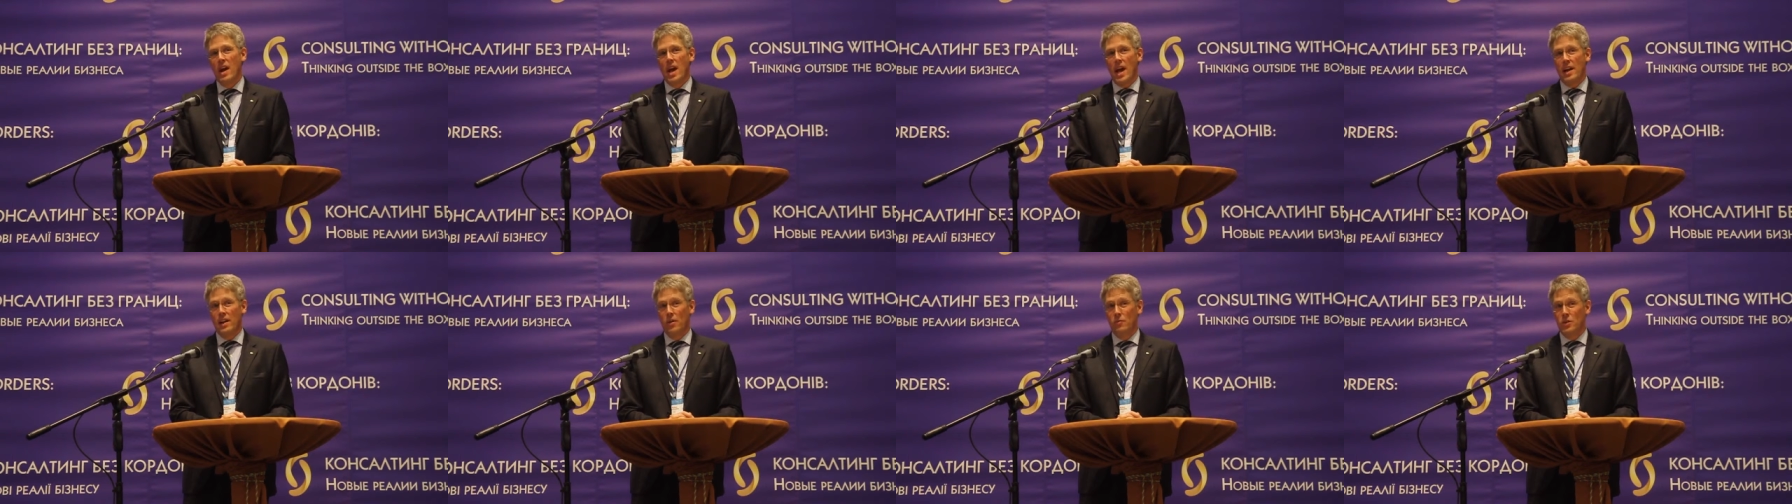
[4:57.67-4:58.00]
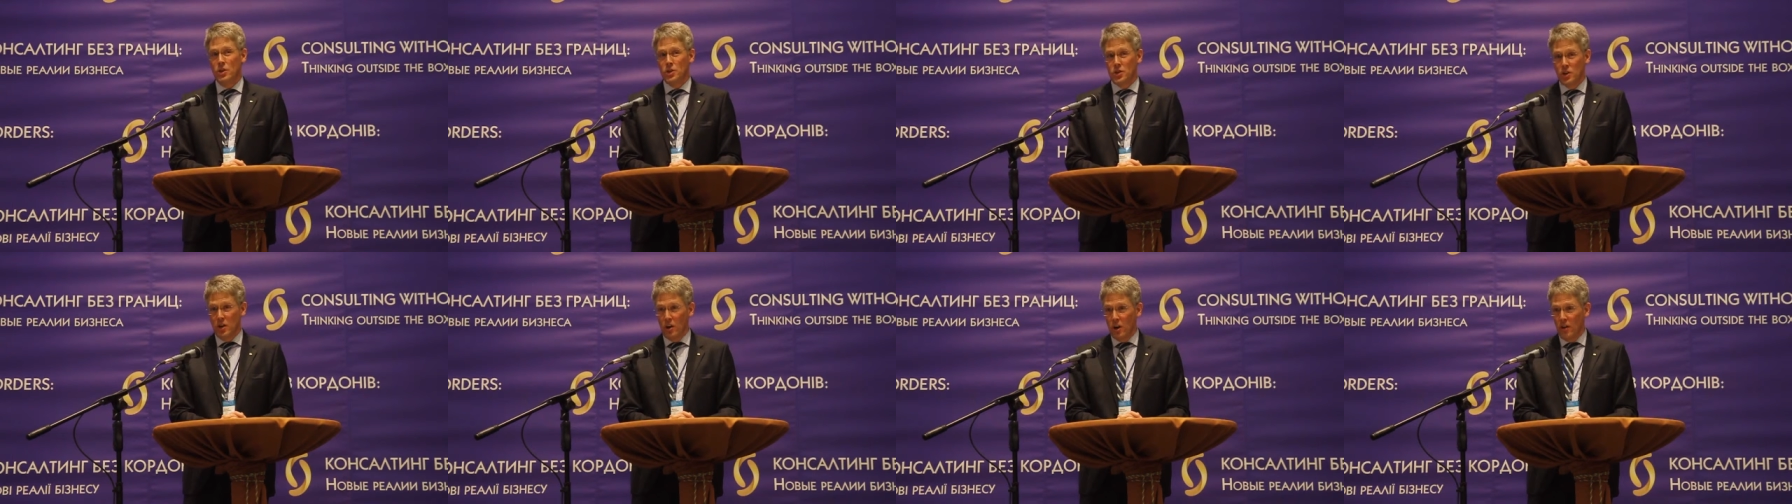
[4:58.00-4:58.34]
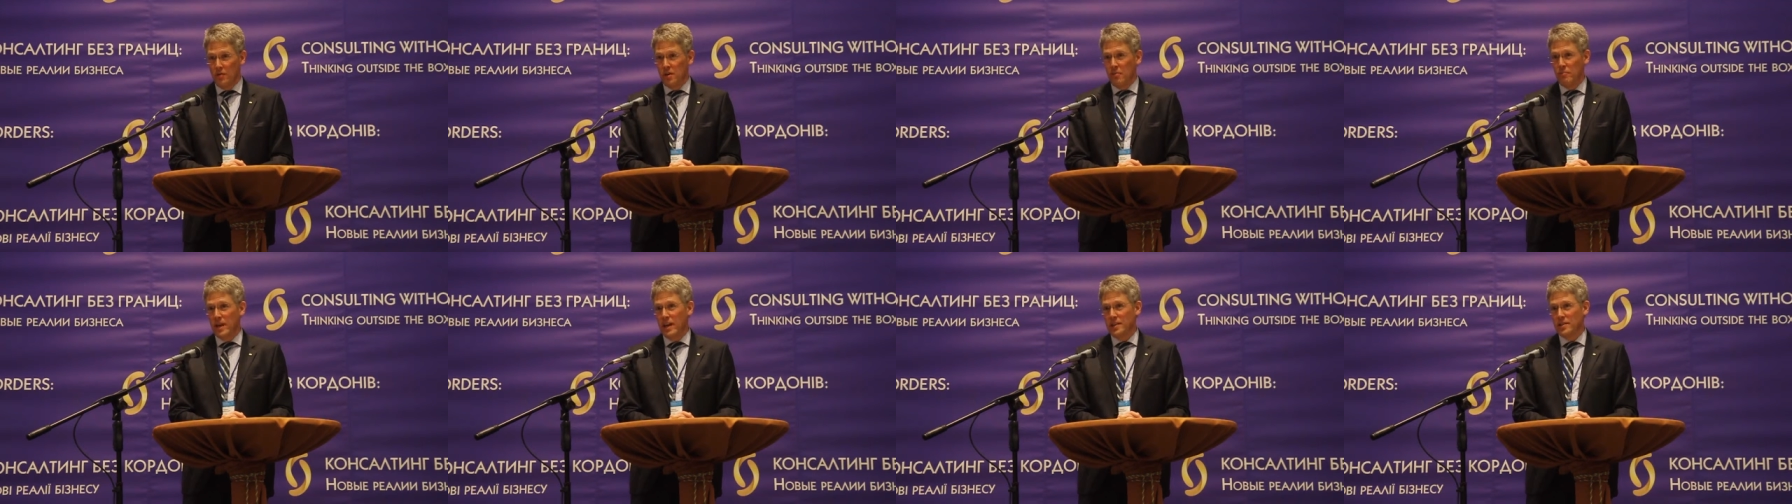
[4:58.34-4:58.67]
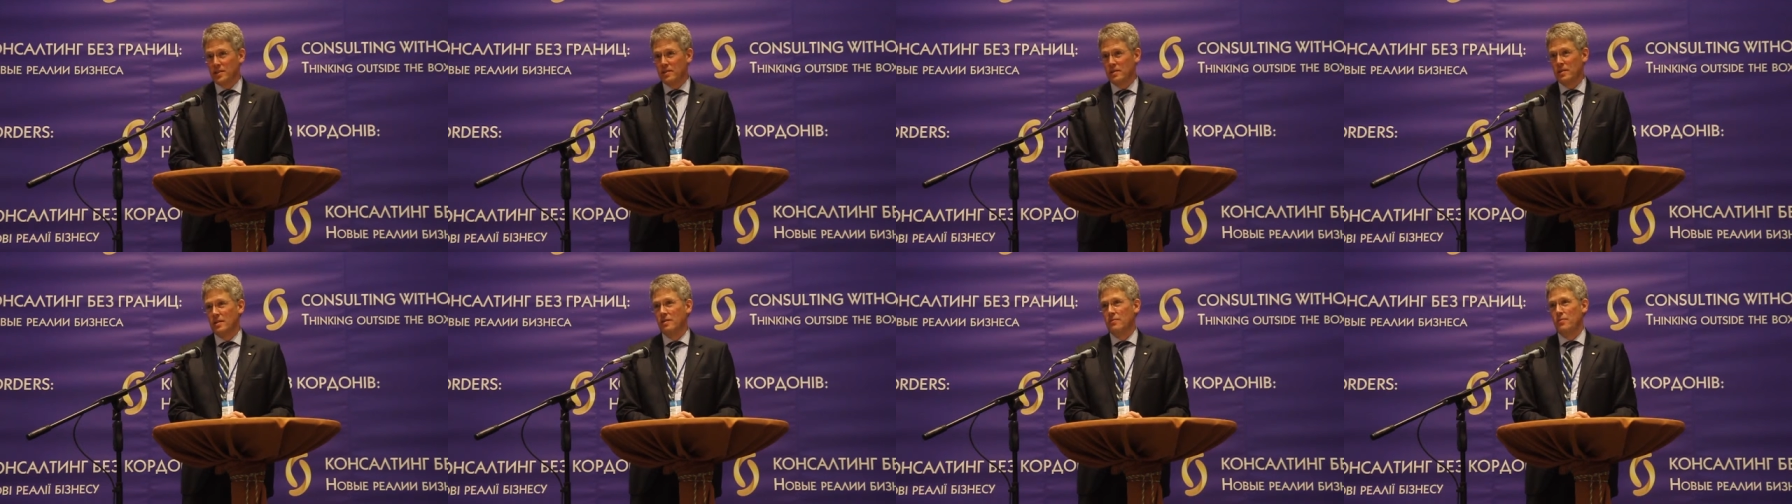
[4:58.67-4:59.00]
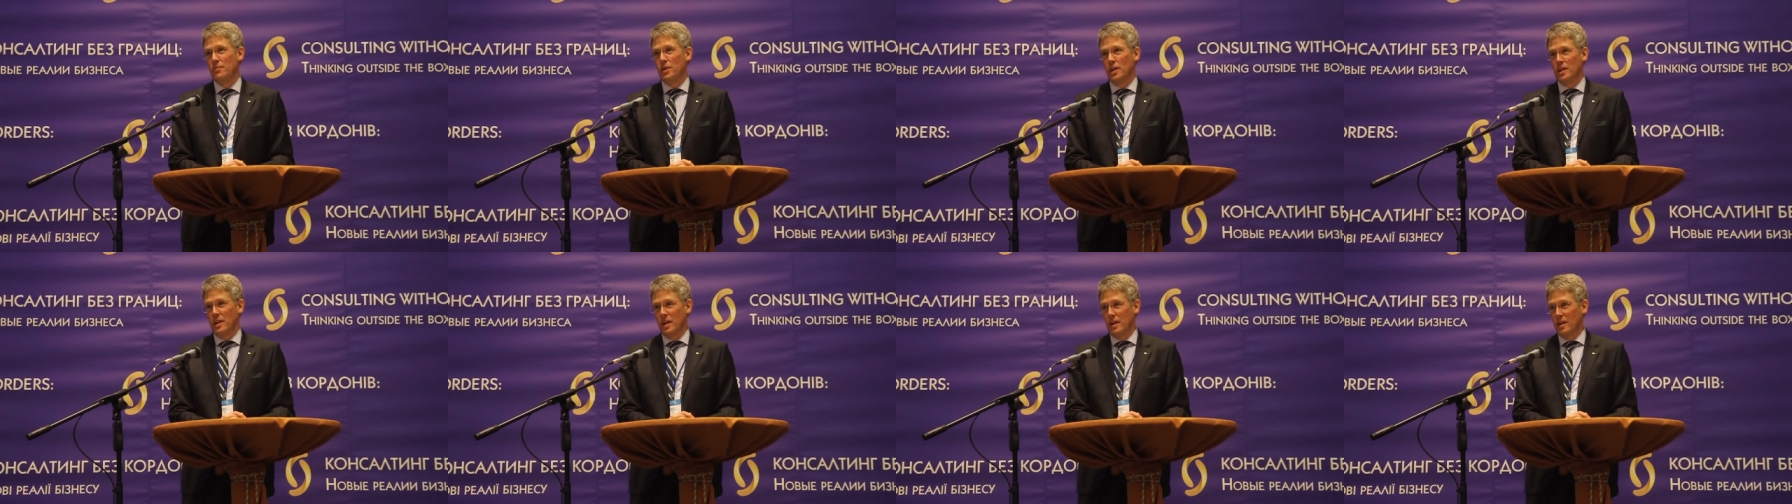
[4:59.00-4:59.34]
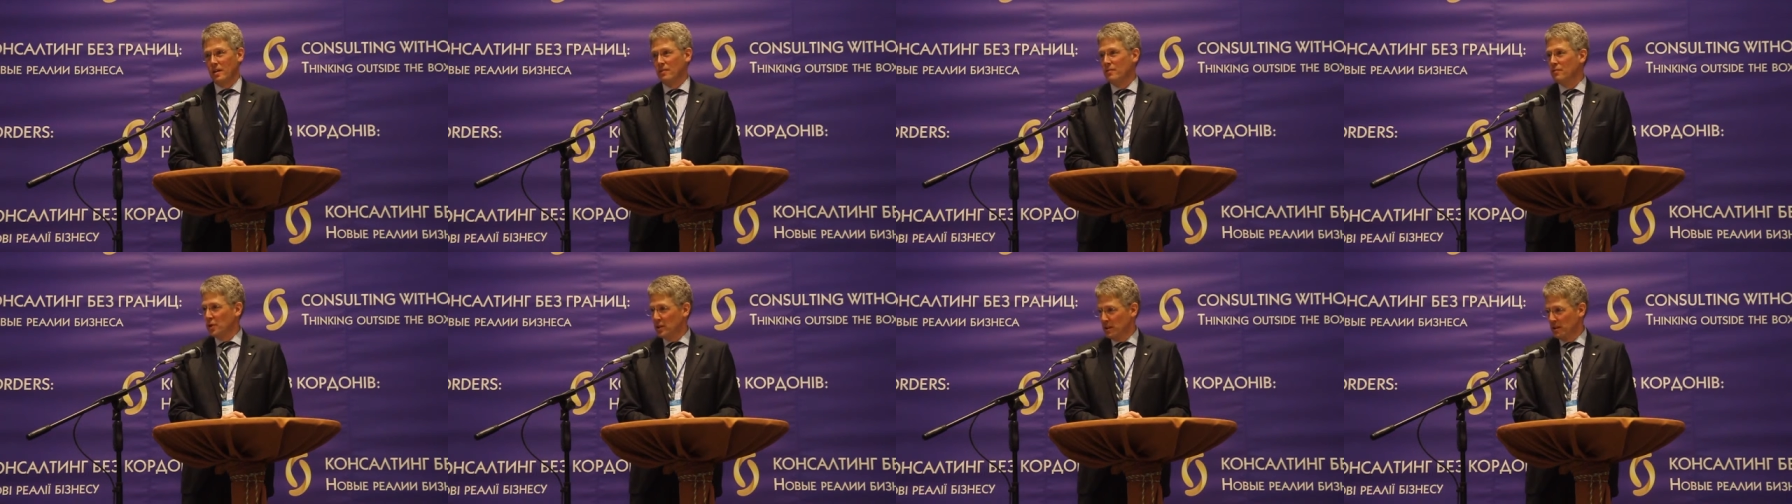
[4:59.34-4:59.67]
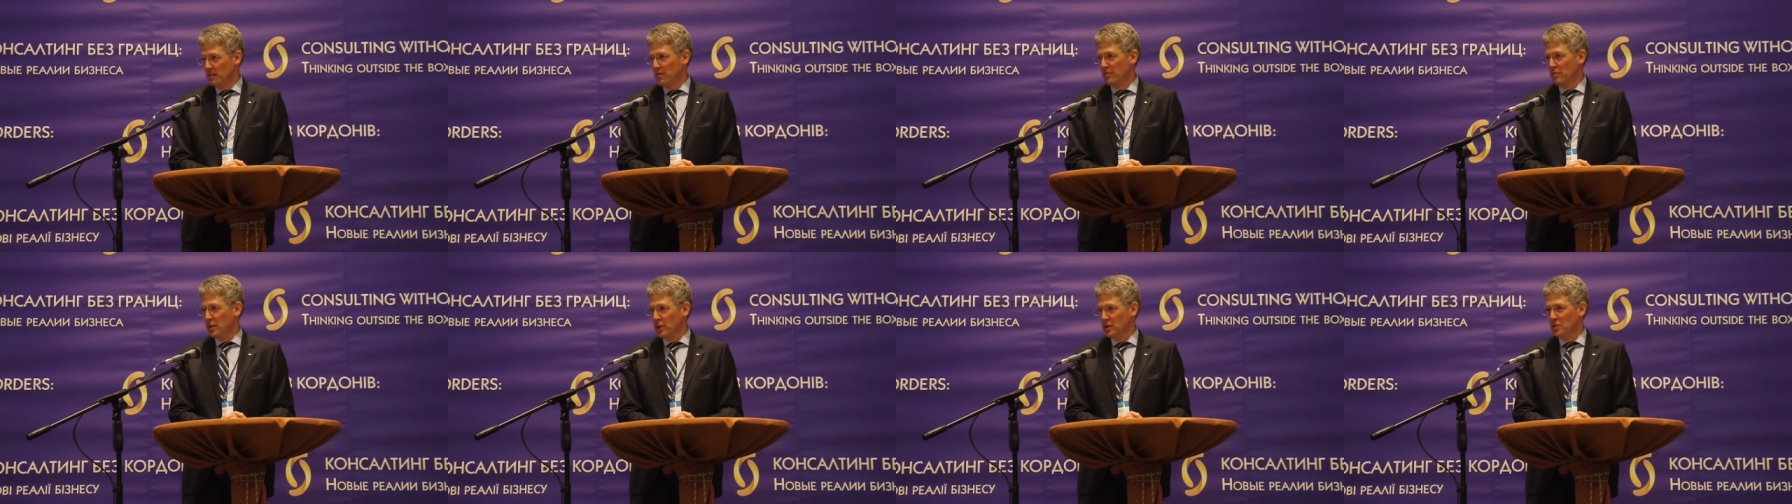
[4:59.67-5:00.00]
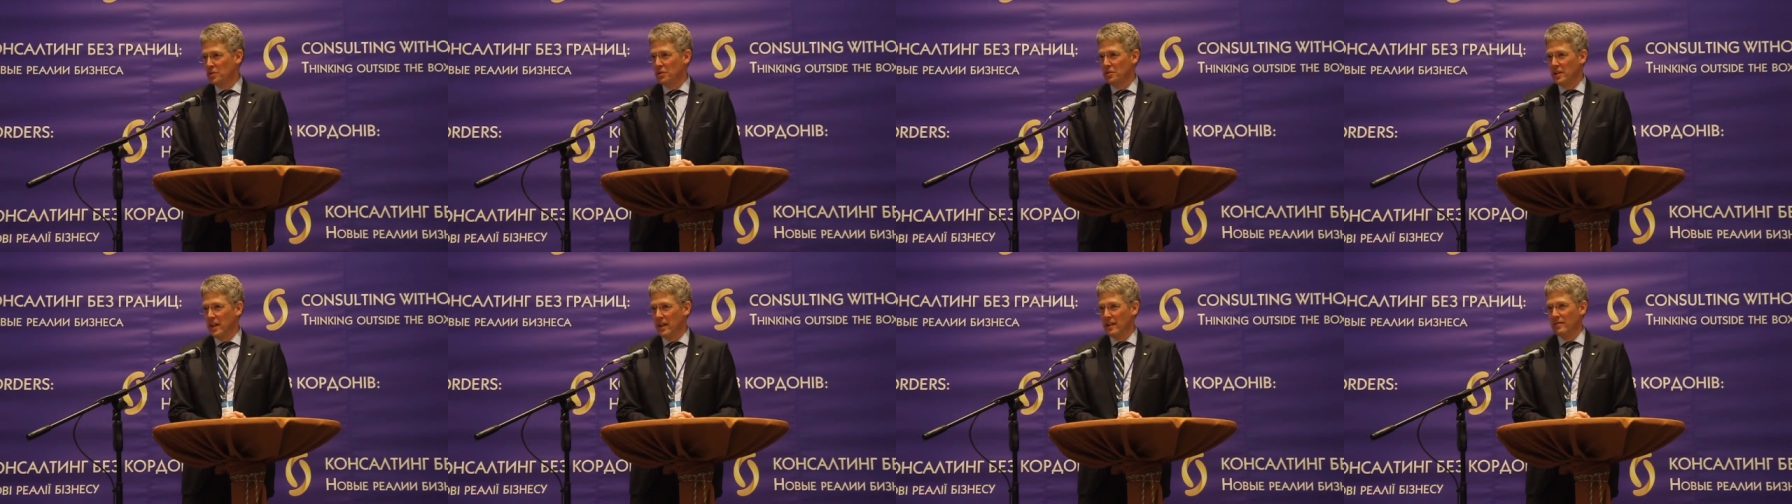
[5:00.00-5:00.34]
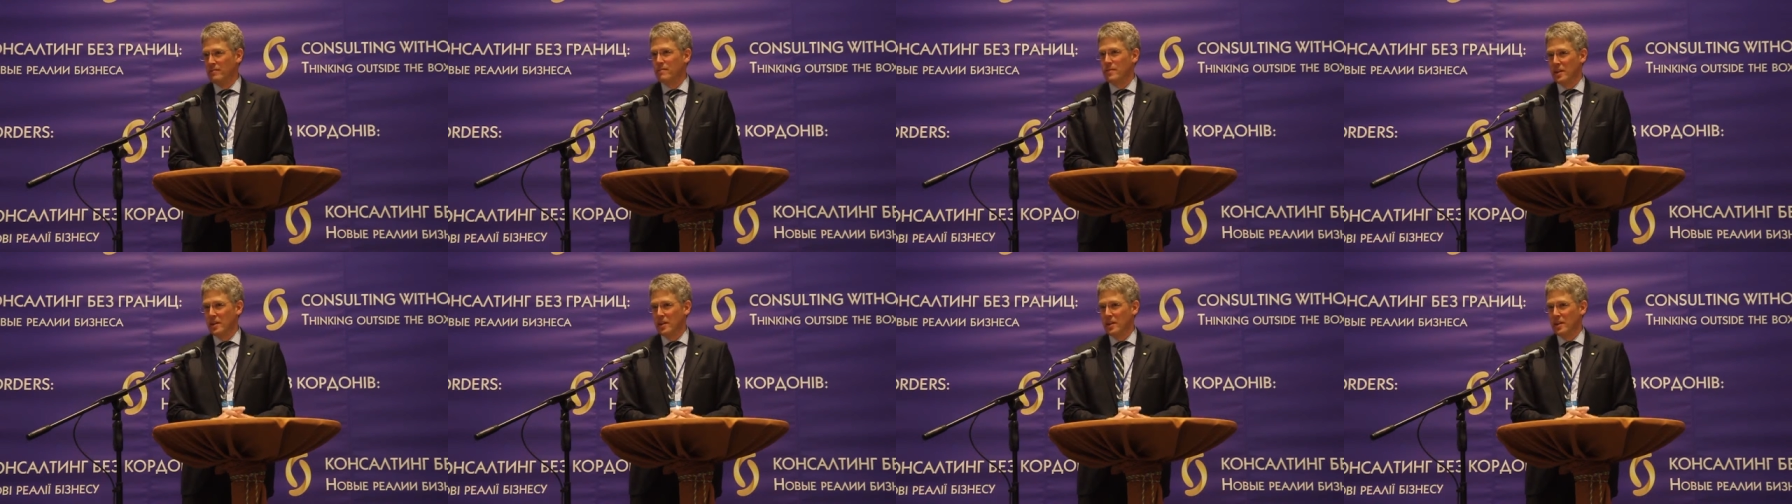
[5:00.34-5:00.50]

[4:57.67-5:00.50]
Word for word: and I wish you all the best for, the, for, the, for today.